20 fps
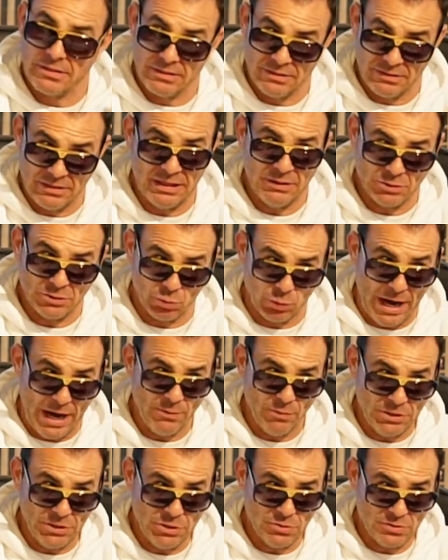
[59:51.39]
this right
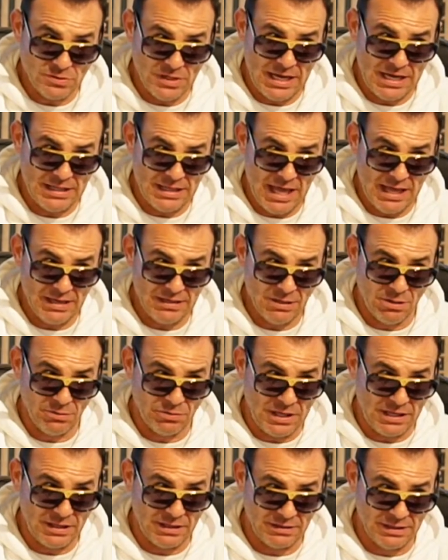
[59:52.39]
when you say that, you're
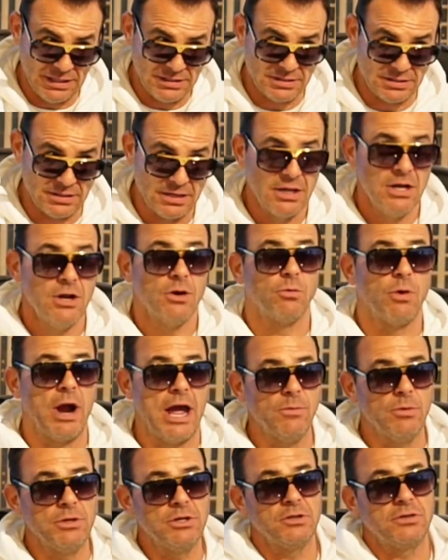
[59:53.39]
thinking. Listen,
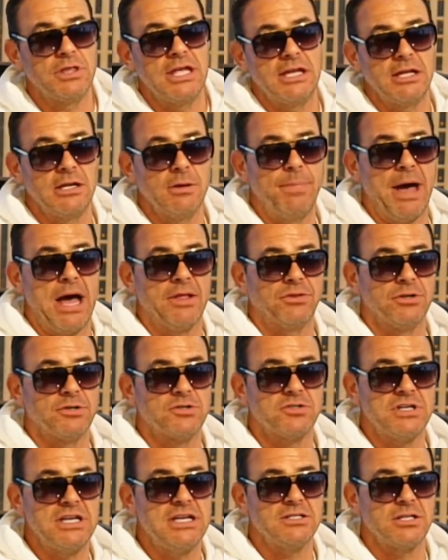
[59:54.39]
right when you're thinking about their
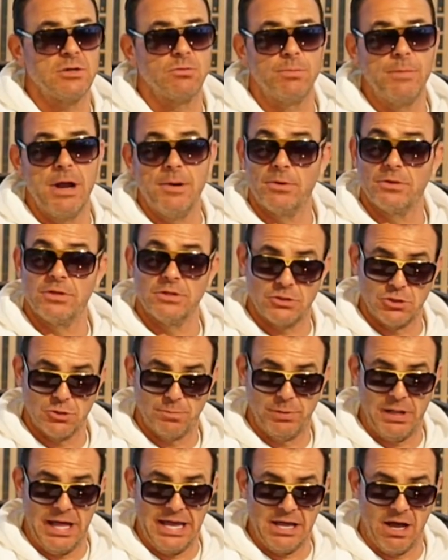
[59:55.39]
season, remember mm-hmm. this is
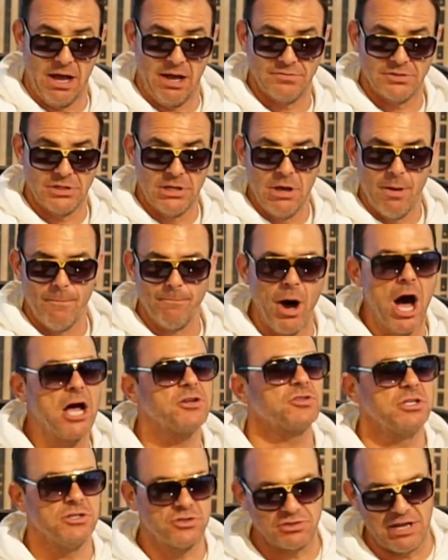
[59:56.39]
playoffs. Mm-hmm.
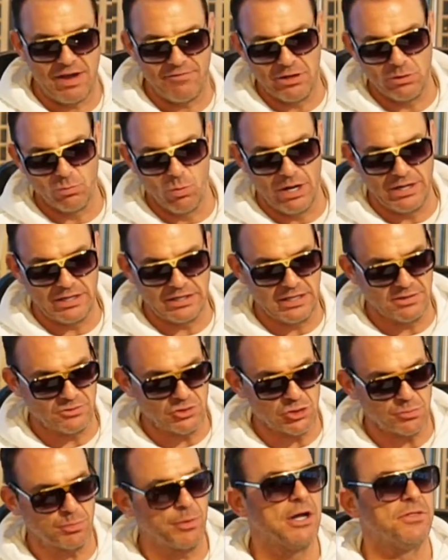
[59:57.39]
Boston seven and one against
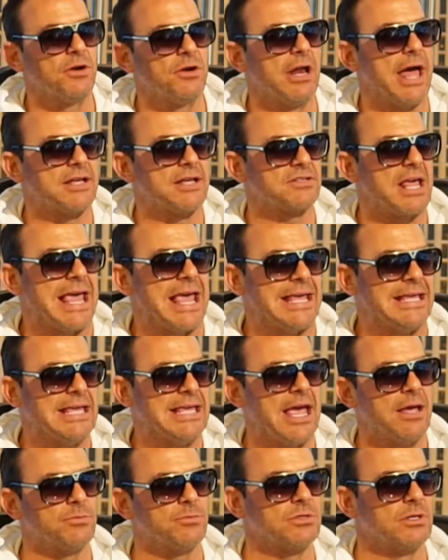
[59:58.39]
the spread in their last eight
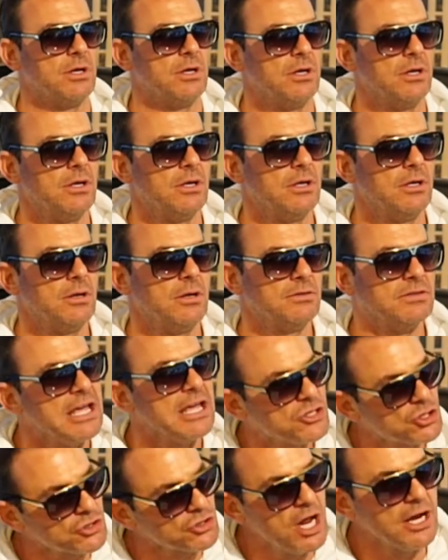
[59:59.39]
games. Yep. They
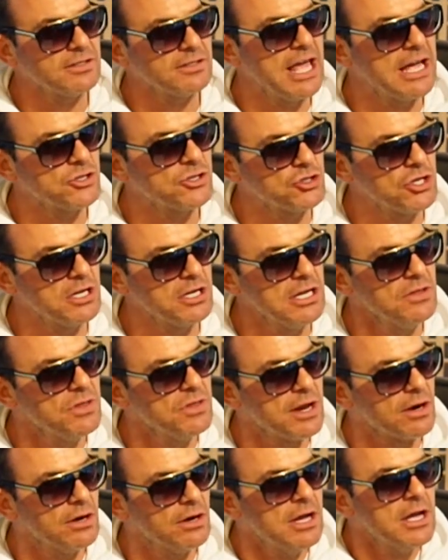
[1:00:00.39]
snuck that shit in
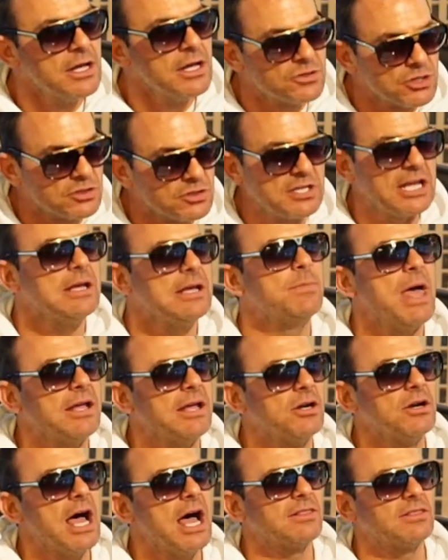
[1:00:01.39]
there. Yeah, it's a team did. that
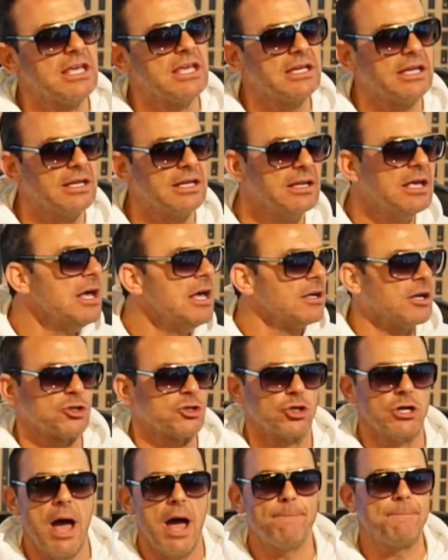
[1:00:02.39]
you're not thinking because
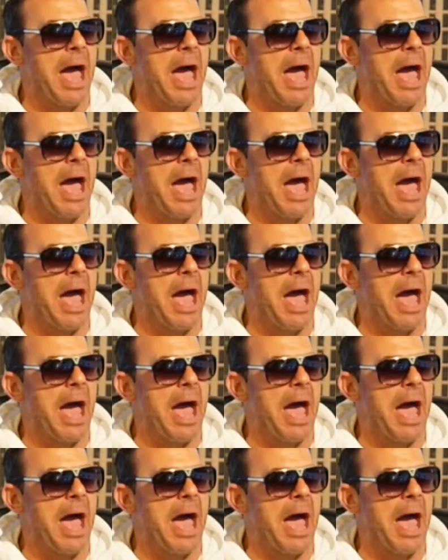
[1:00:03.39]
they're not